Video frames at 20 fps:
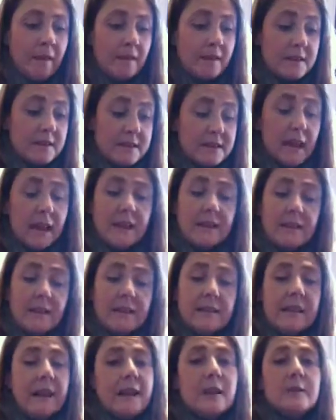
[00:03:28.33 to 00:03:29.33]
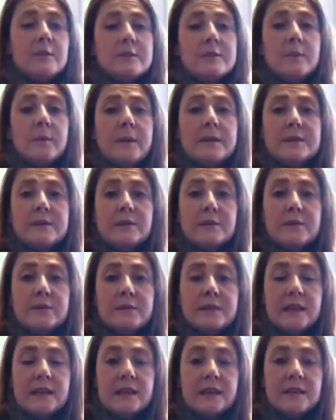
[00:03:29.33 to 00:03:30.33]
The second thing that I use with my
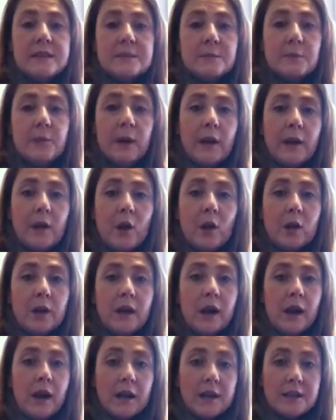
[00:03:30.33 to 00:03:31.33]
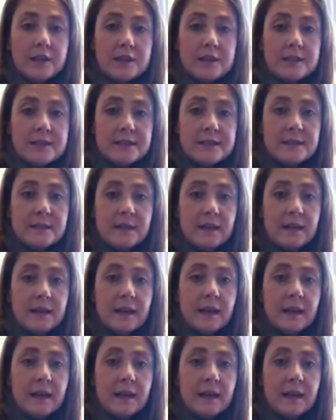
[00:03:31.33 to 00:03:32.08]
students is what I call conscious